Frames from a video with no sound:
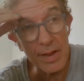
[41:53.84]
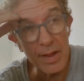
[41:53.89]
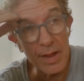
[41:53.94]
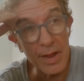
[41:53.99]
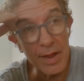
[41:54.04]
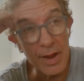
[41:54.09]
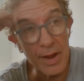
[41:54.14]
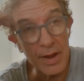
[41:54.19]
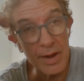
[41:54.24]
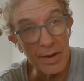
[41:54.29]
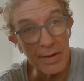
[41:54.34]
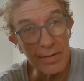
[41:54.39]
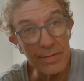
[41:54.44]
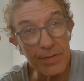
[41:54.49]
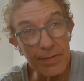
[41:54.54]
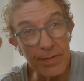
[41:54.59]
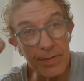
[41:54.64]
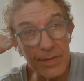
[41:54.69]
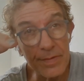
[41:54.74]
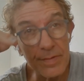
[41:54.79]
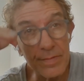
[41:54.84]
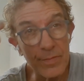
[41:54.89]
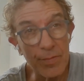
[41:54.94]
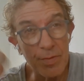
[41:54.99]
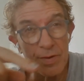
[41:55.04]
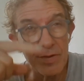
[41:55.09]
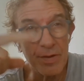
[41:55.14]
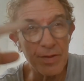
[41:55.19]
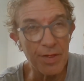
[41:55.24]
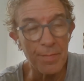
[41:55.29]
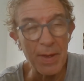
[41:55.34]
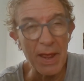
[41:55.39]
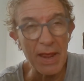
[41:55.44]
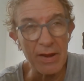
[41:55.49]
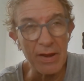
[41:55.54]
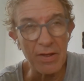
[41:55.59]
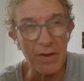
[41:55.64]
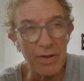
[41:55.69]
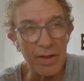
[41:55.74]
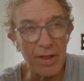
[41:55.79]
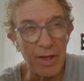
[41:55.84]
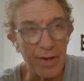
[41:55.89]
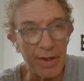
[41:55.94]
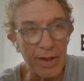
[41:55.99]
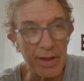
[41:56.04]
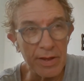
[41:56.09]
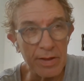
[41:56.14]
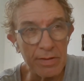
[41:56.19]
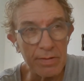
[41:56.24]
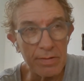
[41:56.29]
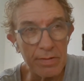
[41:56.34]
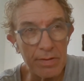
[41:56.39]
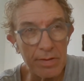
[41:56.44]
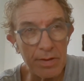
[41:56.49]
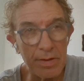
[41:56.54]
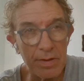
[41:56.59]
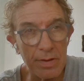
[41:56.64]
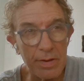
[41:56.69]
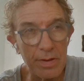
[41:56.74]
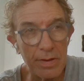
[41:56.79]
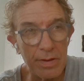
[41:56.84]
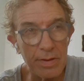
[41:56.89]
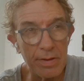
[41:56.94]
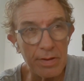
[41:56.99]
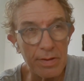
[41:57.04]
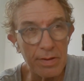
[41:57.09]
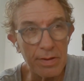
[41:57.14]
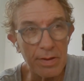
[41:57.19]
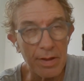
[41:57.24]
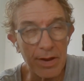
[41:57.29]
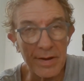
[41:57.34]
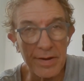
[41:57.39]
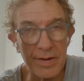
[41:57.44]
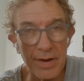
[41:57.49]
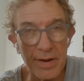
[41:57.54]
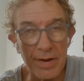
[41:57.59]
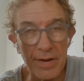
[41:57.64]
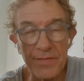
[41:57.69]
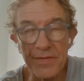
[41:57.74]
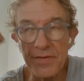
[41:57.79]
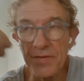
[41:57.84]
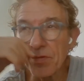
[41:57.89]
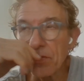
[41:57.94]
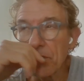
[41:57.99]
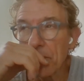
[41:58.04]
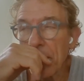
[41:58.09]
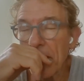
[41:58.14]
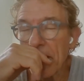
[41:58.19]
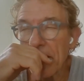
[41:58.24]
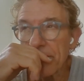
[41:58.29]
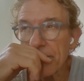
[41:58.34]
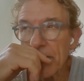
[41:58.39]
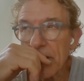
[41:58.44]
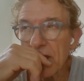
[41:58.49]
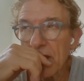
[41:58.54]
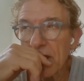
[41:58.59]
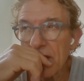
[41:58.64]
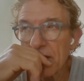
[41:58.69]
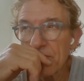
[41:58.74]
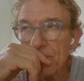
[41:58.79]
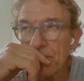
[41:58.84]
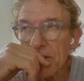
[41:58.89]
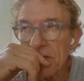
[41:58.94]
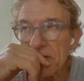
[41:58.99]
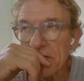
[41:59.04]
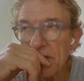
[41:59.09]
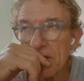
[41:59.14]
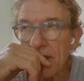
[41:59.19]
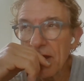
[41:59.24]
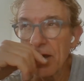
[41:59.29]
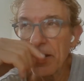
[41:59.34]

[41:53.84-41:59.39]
The band got going. I don't know if this is all part of it, I suppose.